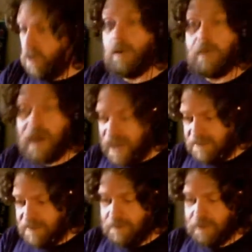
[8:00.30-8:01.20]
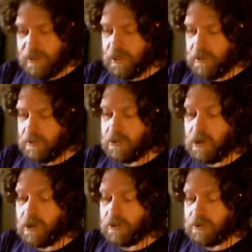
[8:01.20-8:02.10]
All my life I've been told
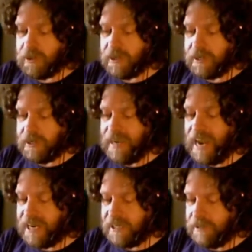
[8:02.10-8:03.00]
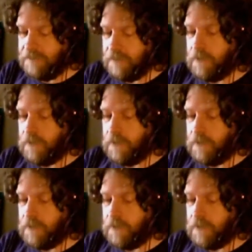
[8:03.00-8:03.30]
not to think negative.